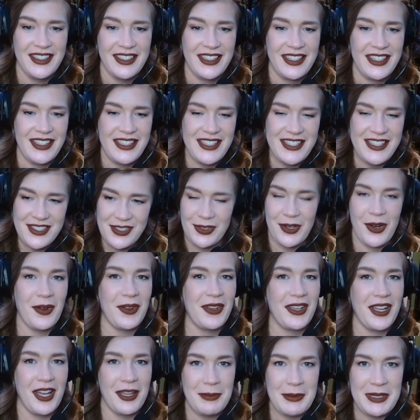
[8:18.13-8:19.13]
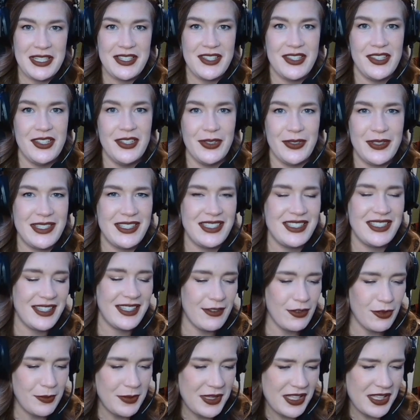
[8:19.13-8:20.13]
he's growing on me too. He's
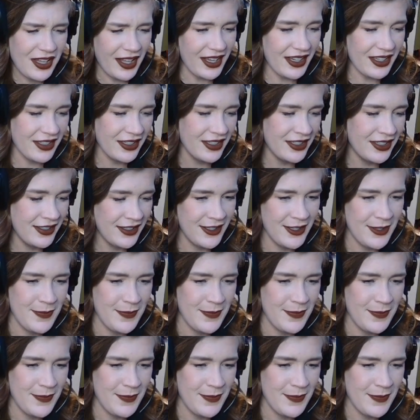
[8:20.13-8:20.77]
giving me like